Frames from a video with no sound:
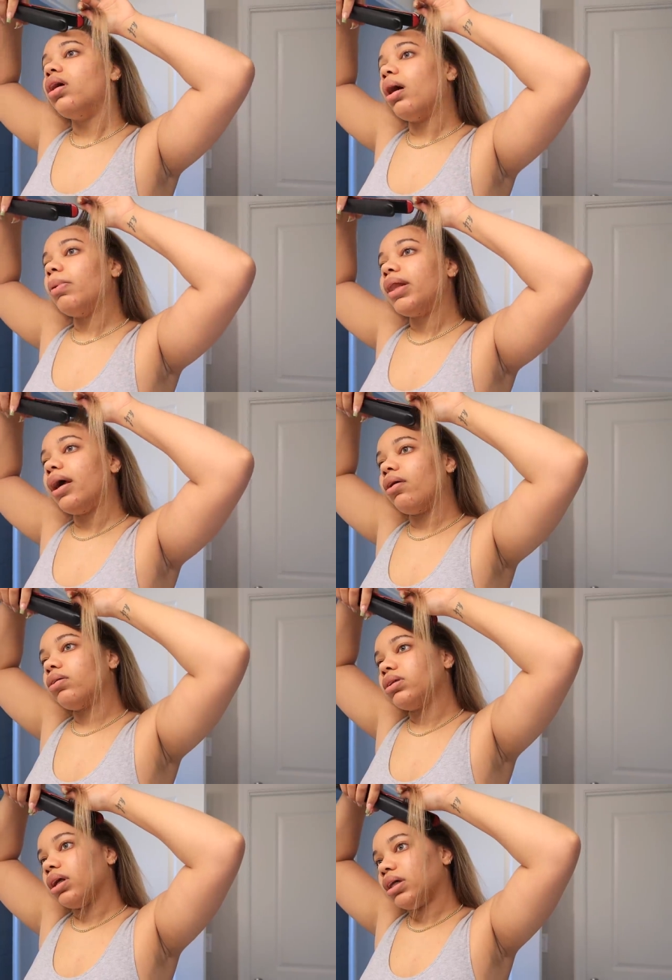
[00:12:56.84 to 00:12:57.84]
I put the air
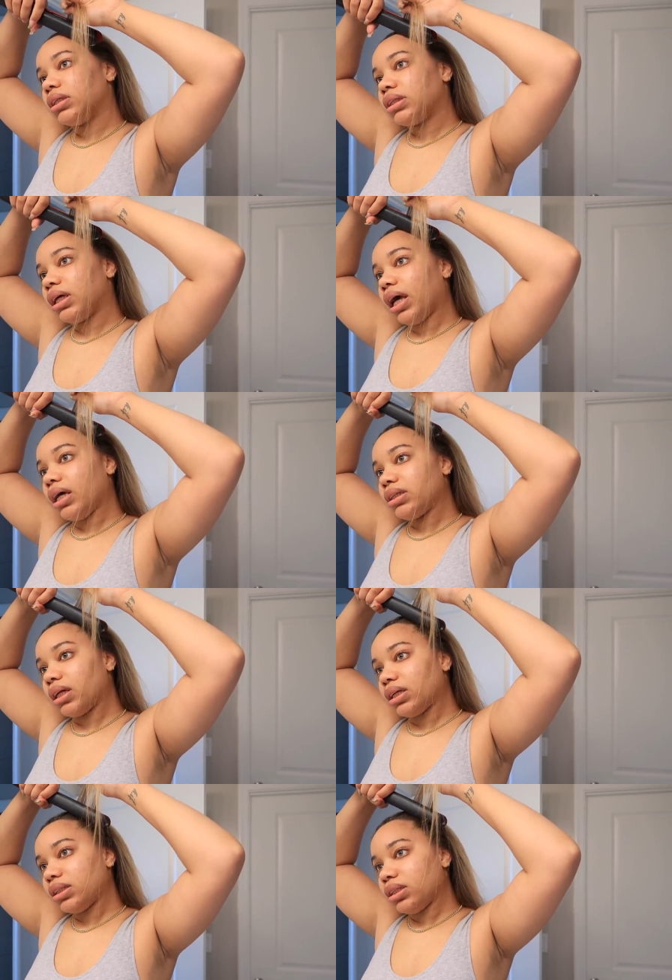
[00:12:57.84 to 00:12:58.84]
on tonight just in case.
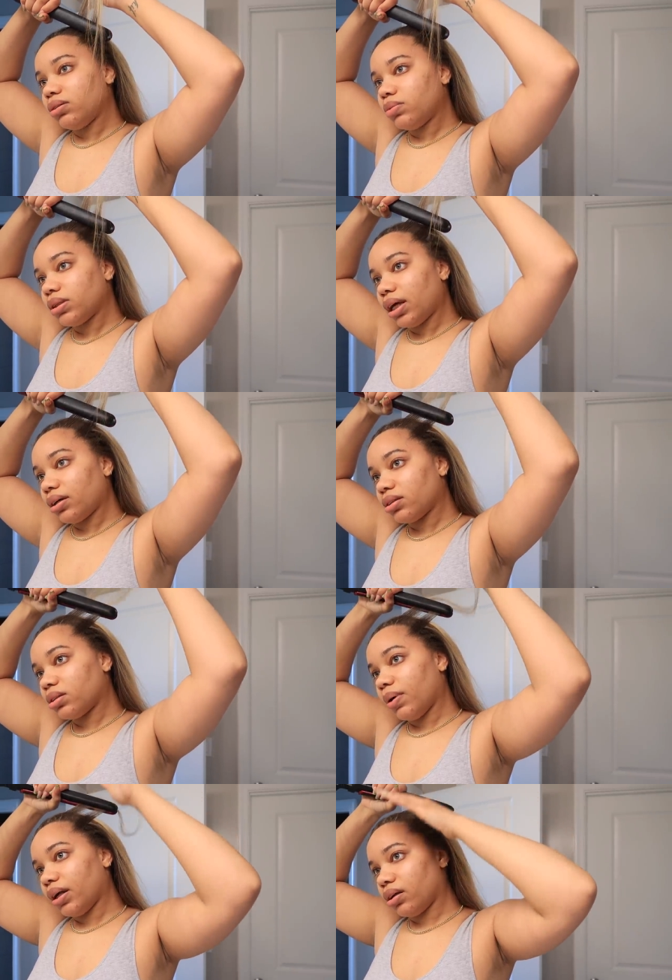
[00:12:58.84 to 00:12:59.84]
And I still was like
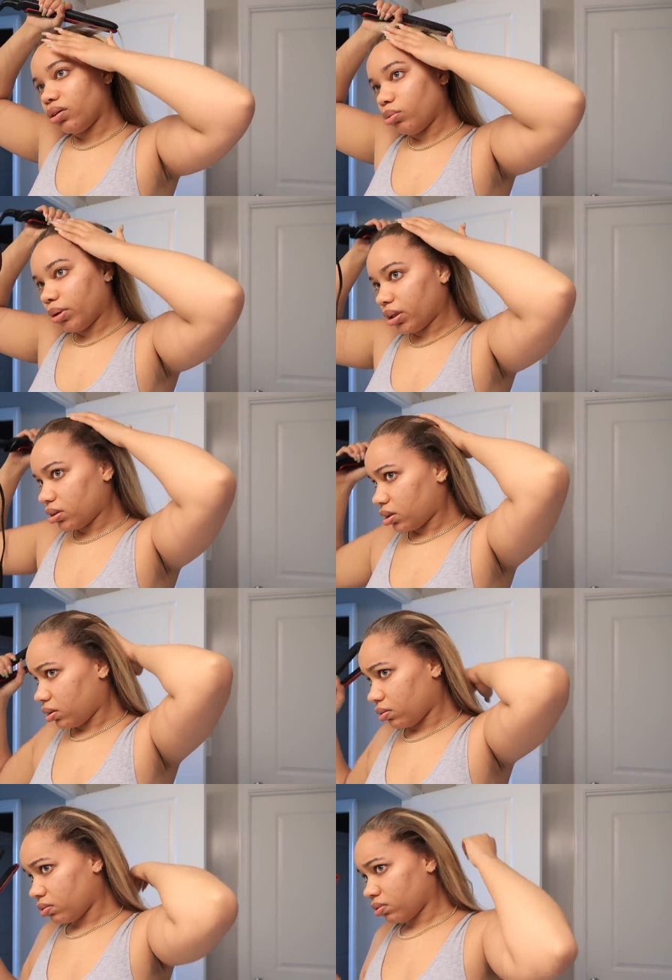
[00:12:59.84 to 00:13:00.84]
sweating a little bit,
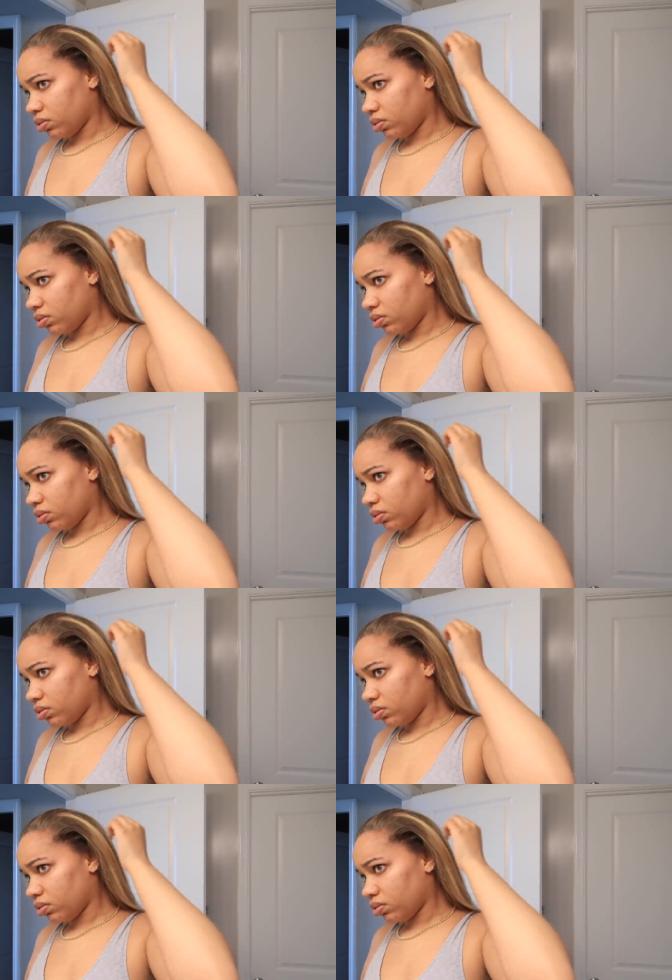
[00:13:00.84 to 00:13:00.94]
so